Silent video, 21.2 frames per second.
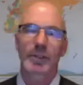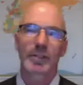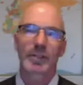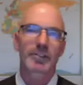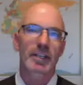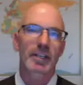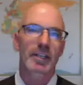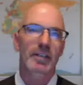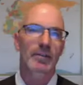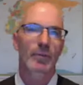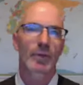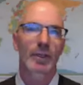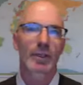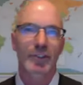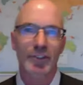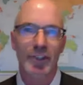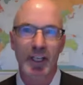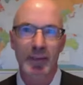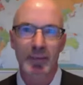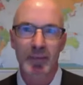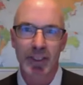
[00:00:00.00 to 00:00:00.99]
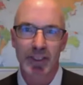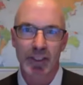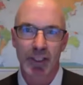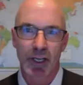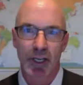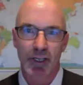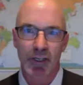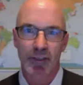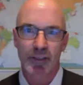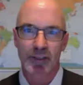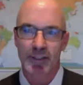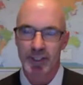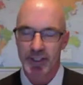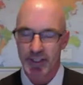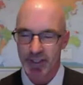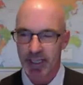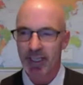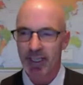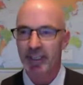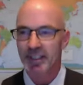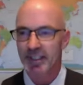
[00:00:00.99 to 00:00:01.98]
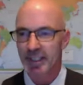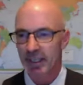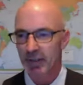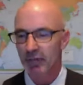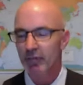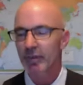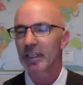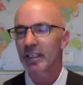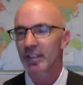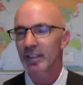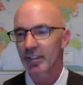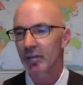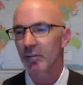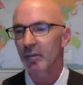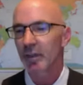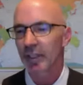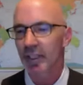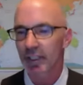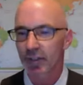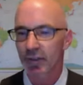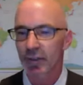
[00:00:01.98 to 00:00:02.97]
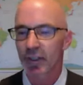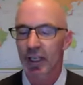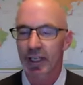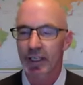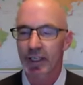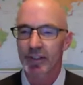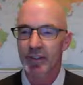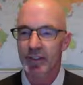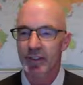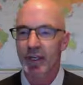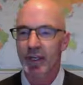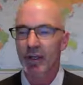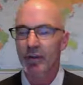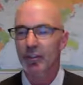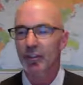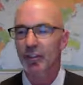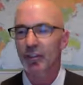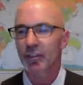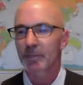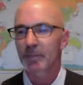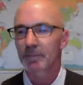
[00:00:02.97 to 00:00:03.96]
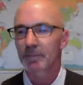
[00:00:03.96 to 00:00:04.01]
you say, say McDonald's, is that, is that really someone that you'd like to coach?